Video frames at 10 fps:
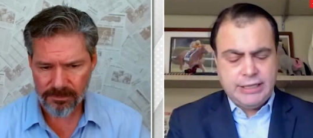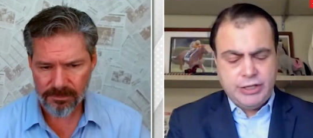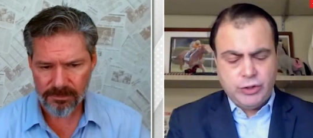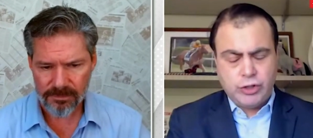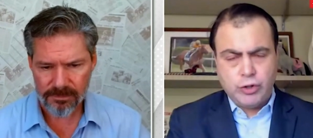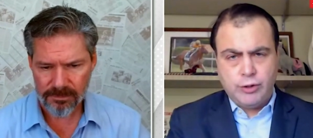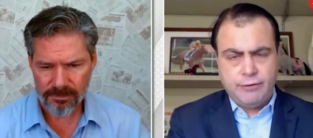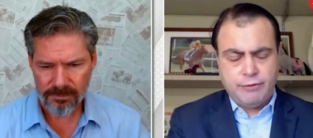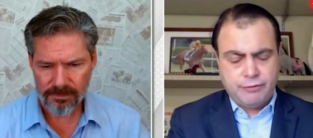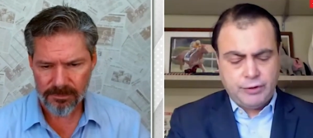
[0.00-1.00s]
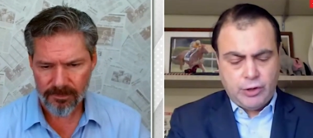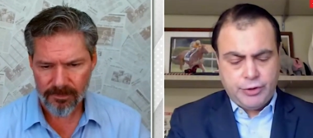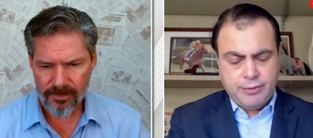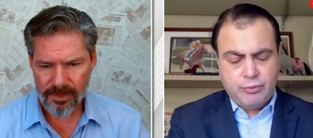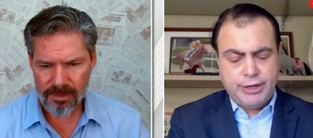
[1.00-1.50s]
Speaker 1: Dear Girl for Florida
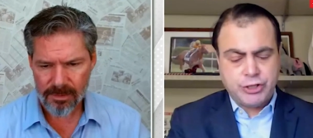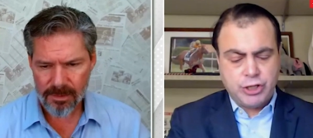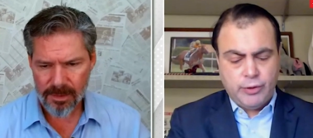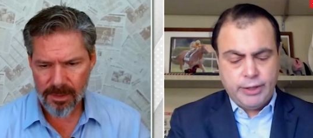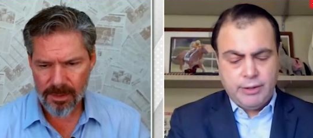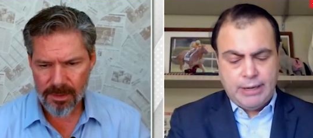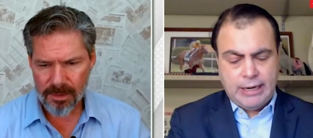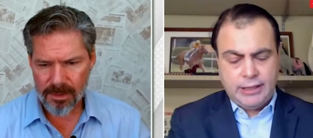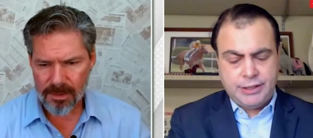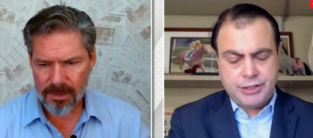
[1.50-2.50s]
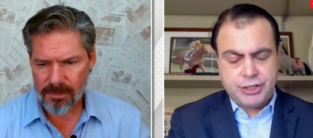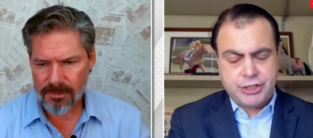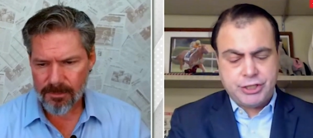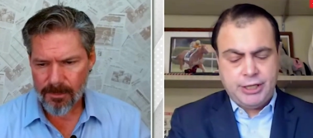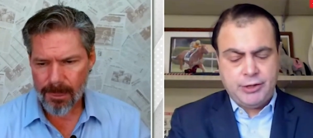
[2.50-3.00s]
Breds, going a mile in a
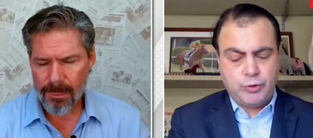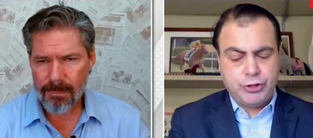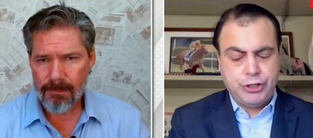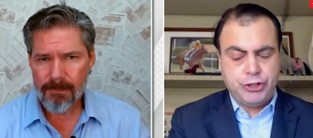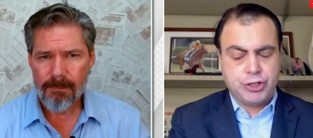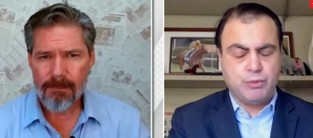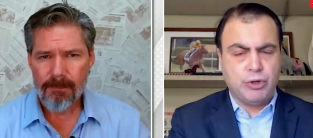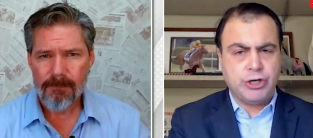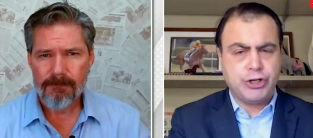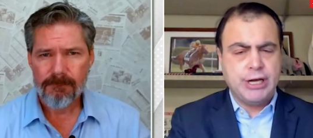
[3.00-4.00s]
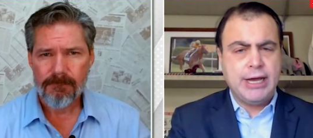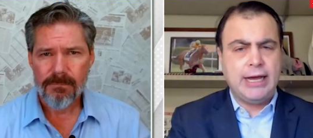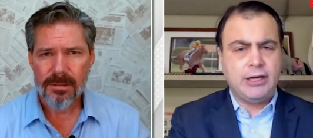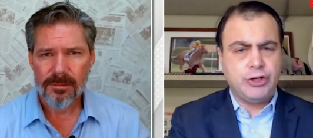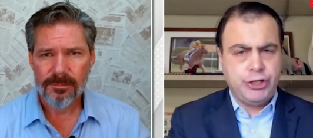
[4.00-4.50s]
16th, where she just brushed
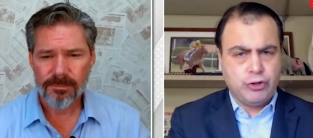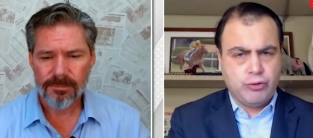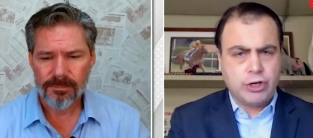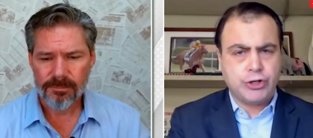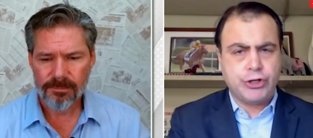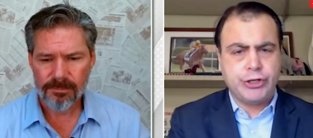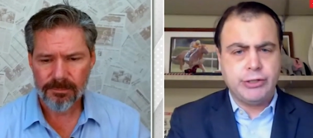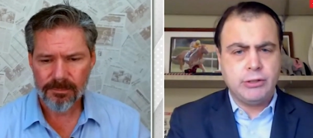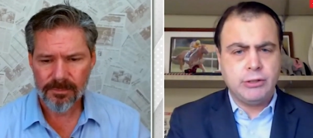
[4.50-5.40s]
and she crushed.